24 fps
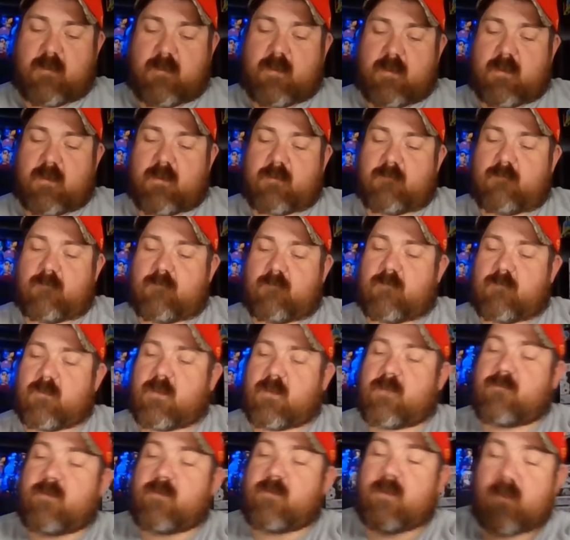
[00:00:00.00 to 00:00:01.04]
And
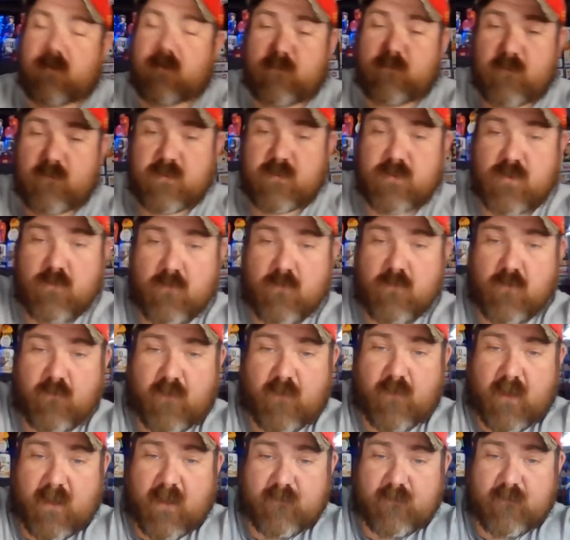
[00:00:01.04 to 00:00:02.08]
here he is, Mr. Moon
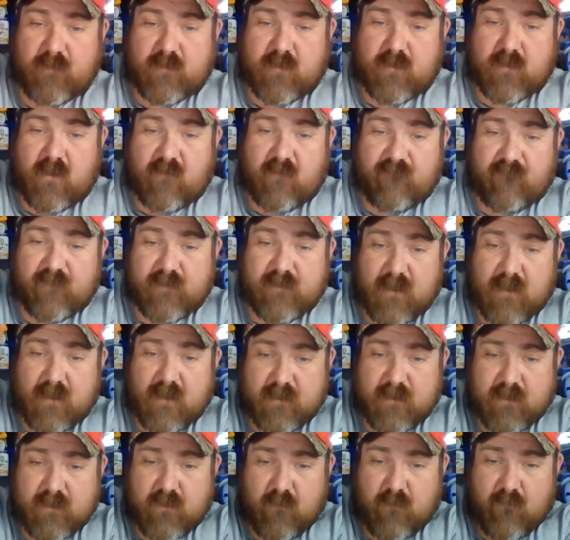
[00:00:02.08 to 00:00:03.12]
Pie himself. He's got
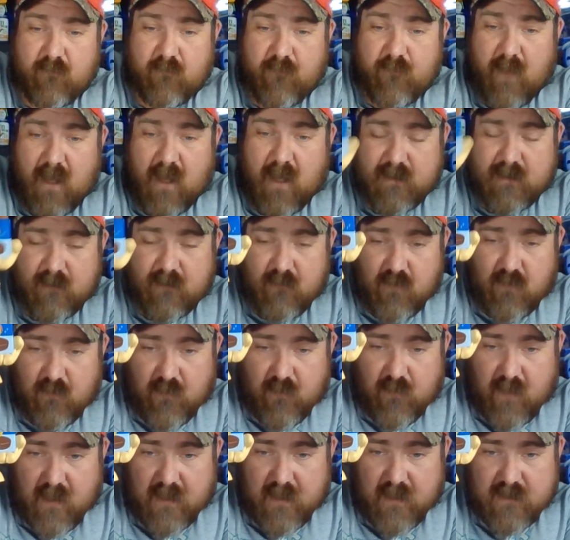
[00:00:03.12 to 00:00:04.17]
his little box of moon
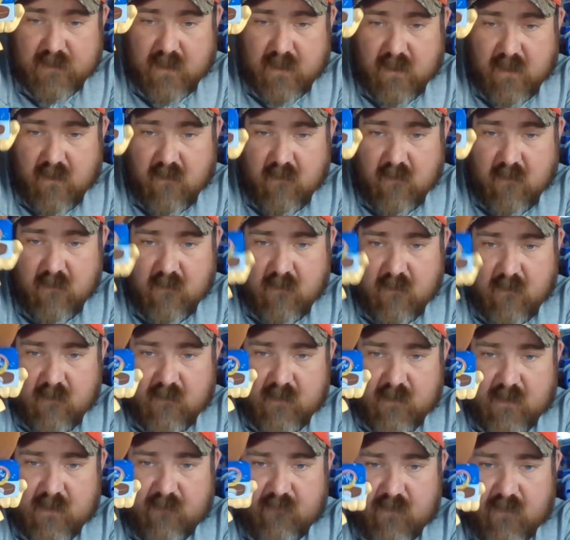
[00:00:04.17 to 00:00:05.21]
pies there,
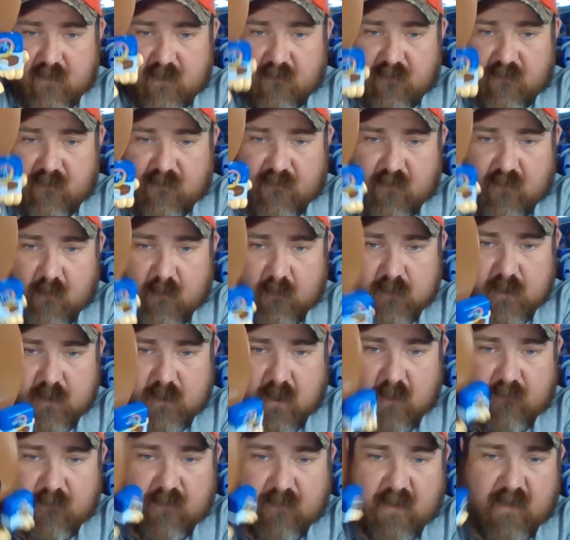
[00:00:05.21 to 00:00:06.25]
giving you the thumbs
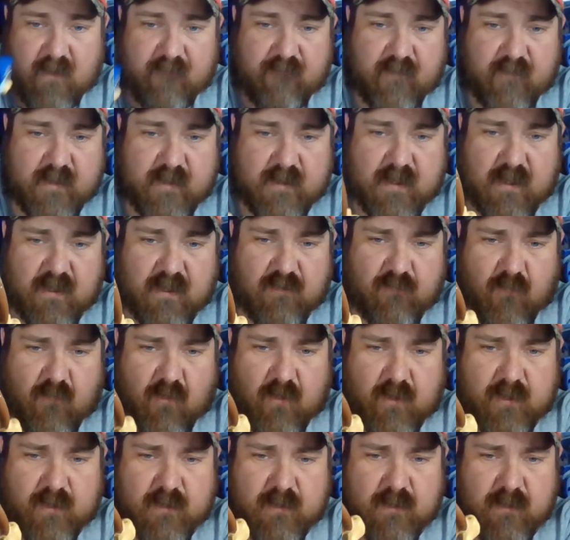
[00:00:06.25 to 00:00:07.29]
up, even the teeth
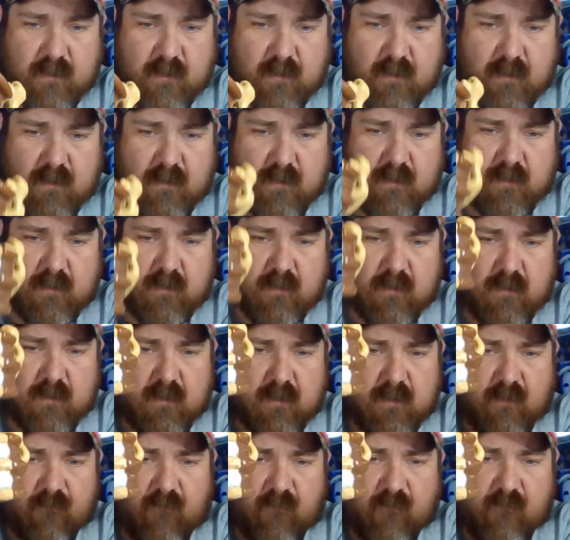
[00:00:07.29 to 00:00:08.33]
marks.
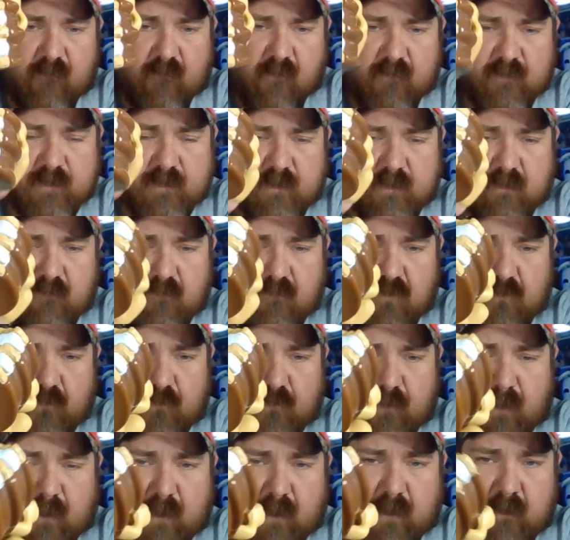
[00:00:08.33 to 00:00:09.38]
If you've never seen a moon
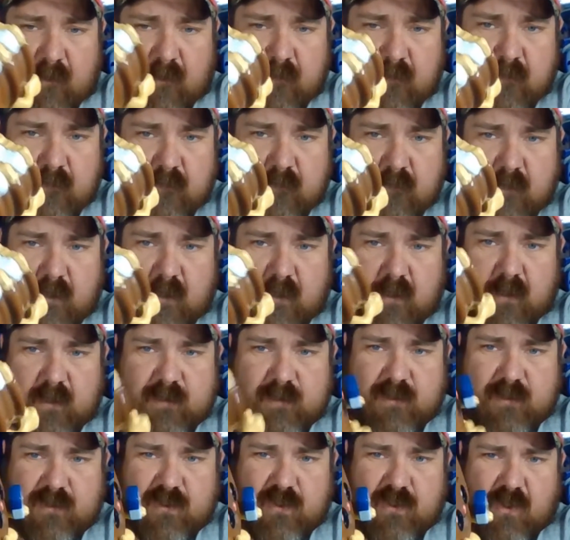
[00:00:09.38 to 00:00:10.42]
pie, uh,
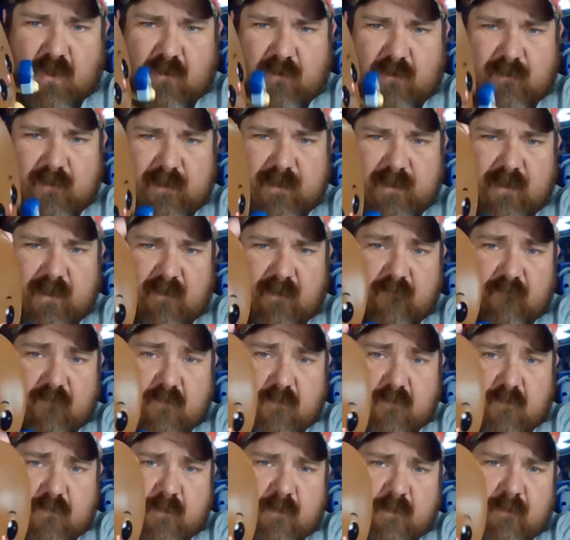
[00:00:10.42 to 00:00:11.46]
it's a chocolate
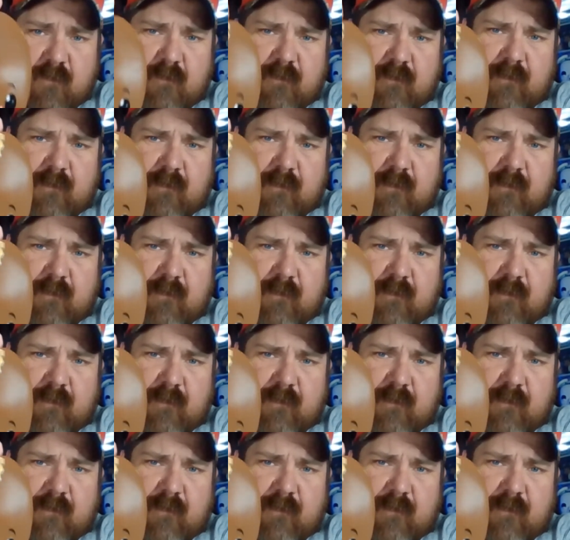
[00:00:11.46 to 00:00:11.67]
covered